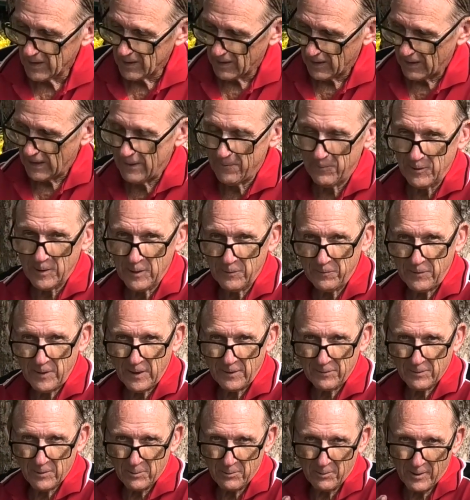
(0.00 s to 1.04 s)
even if you
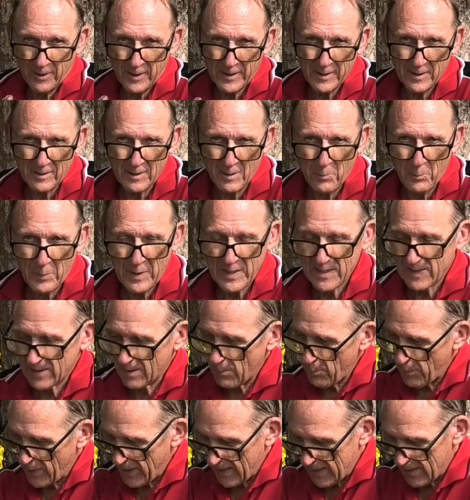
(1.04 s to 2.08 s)
have to write on a piece
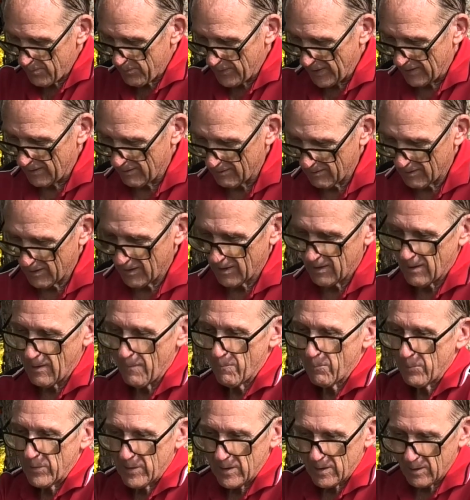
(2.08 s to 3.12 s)
of paper,
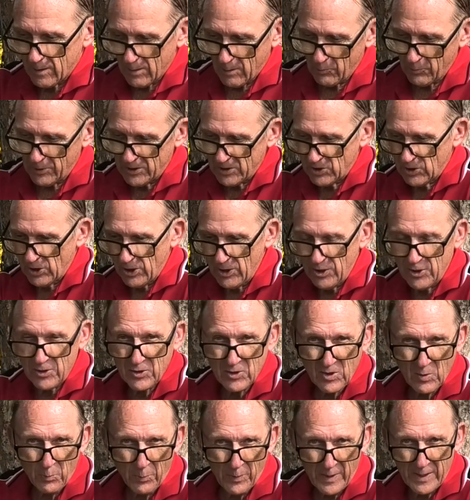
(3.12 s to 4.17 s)
return
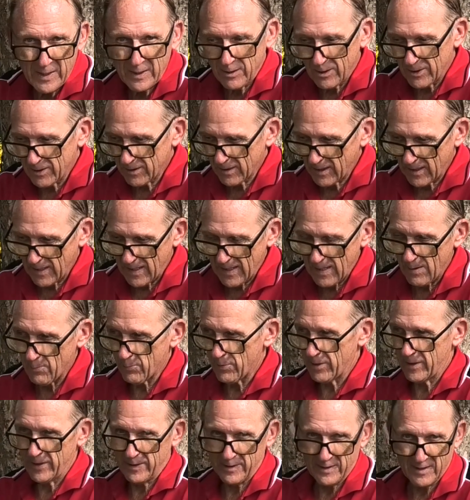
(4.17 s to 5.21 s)
spring on
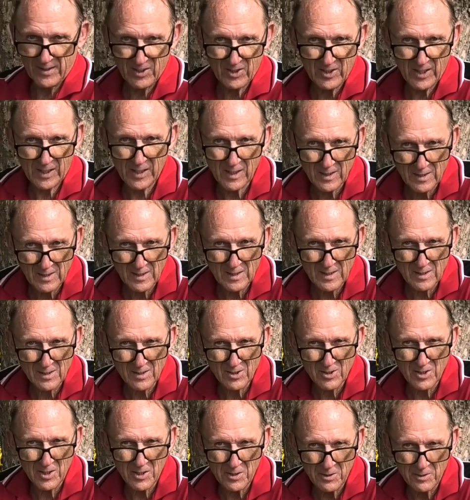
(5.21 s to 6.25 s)
carburetor and stick it to your
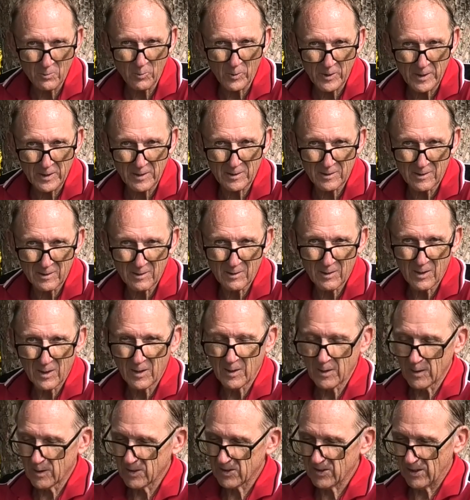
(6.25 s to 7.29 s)
steering wheel,
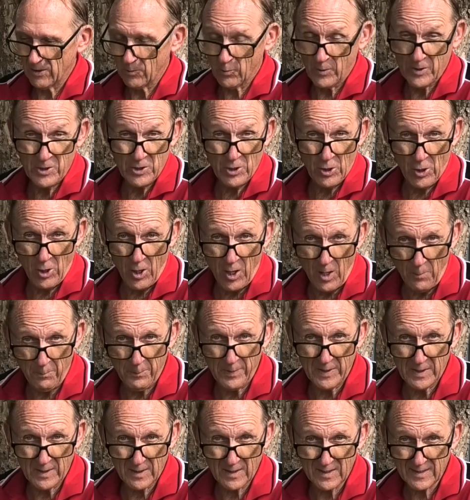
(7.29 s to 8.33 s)
so when you hop
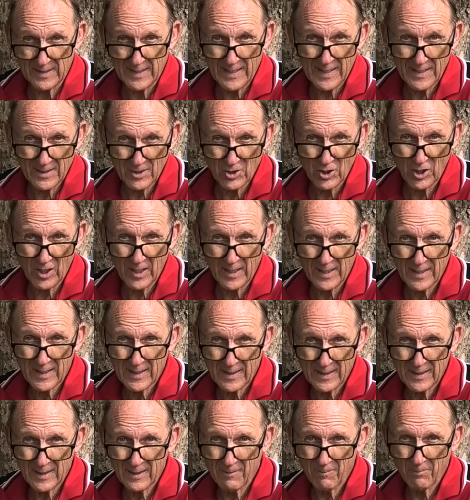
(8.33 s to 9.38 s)
in to start your
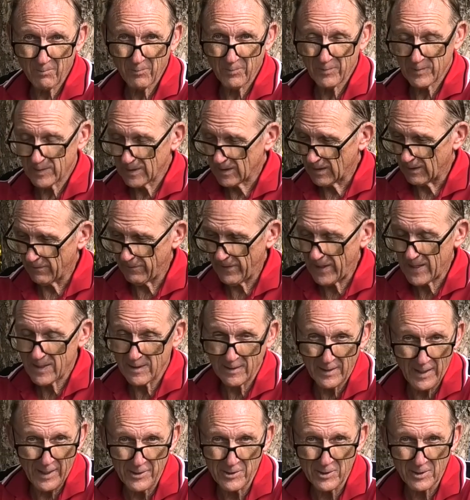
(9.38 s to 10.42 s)
car, if that
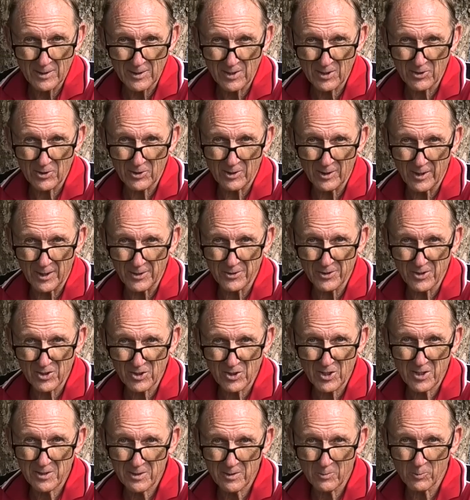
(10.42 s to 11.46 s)
note is still on the
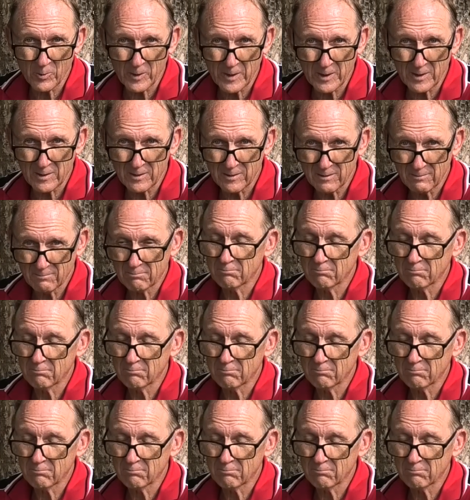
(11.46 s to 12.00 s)
steering wheel,